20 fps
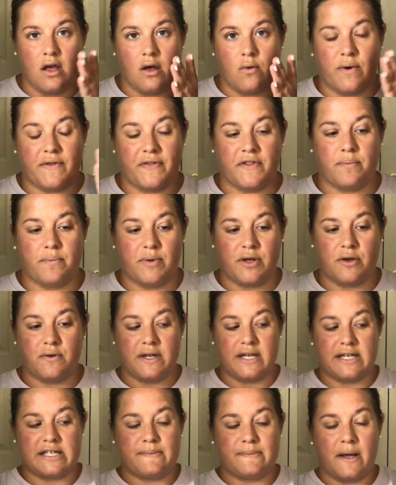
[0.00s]
With the
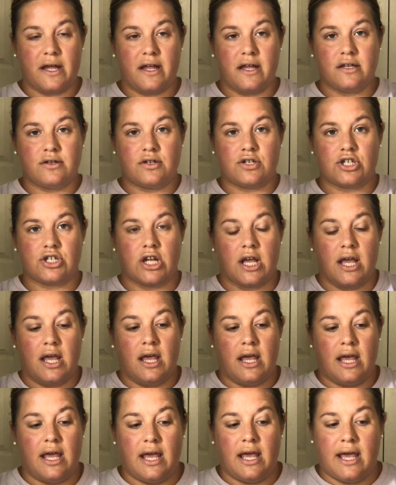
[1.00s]
beauty sponge,
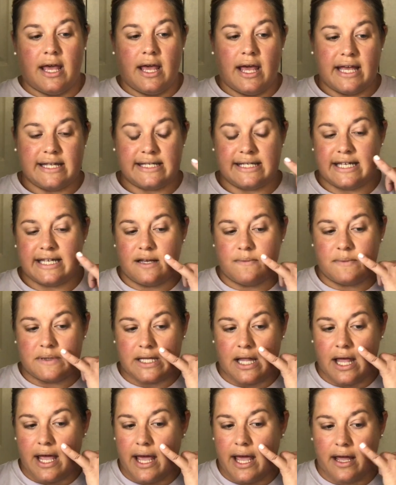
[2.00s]
it seems
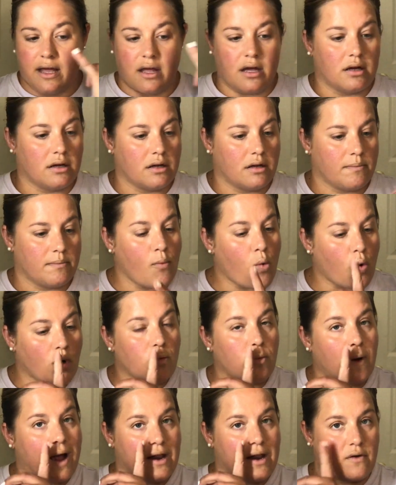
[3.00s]
like
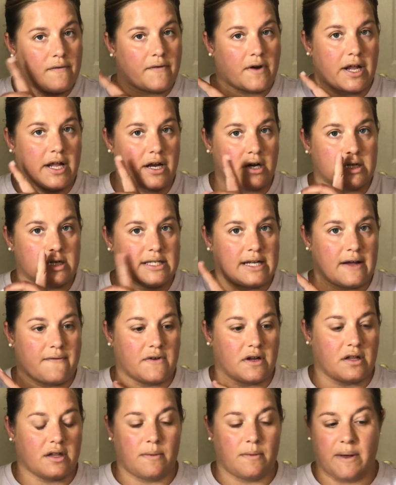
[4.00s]
more red over here is
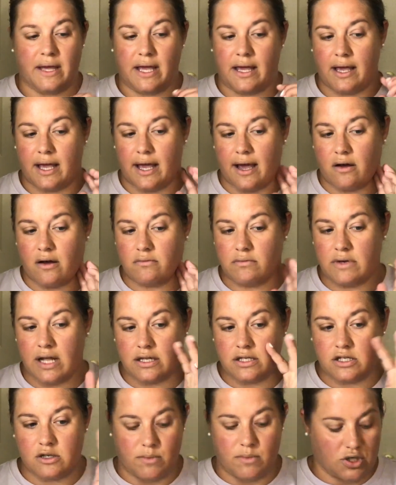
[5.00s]
definitely picking out,
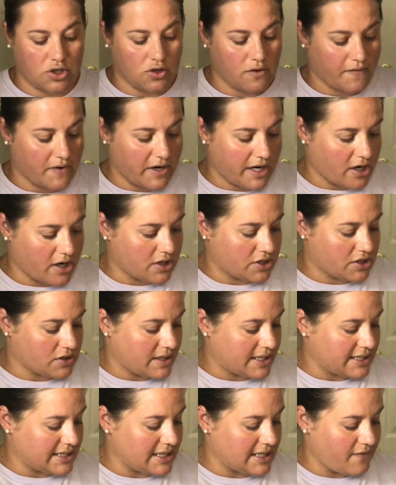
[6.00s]
not so much over here. So
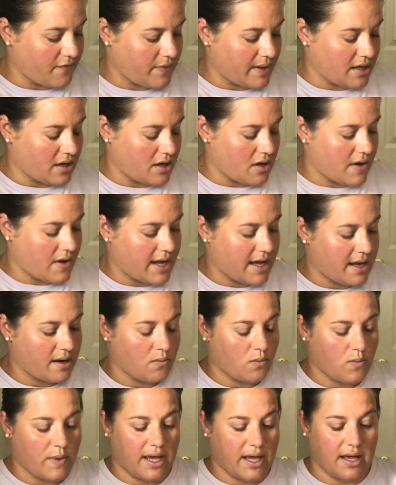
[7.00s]
let's see if we can go ahead
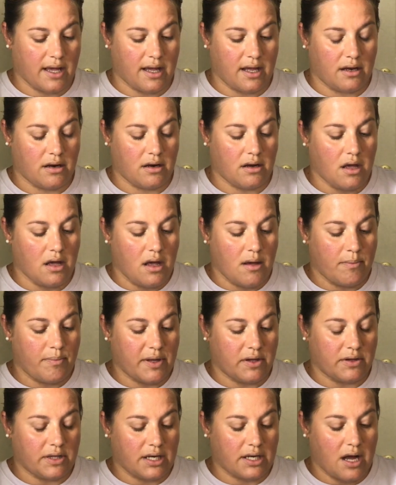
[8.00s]
and we can
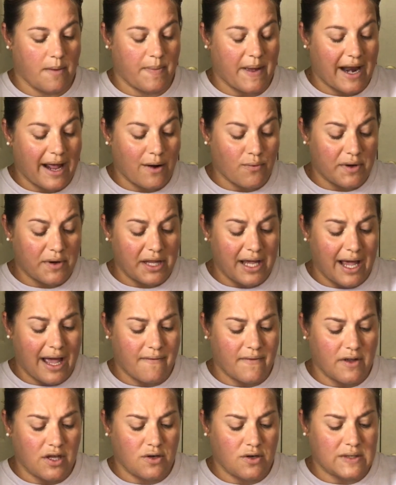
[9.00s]
build it up. And I really
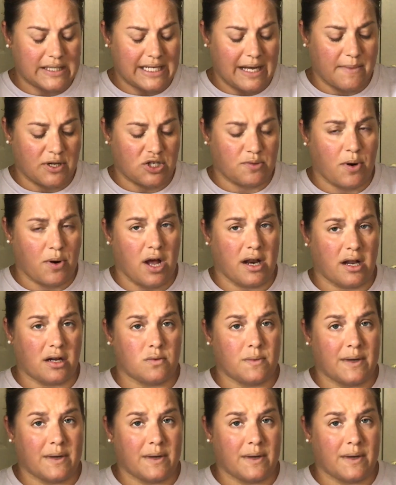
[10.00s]
haven't used that much product.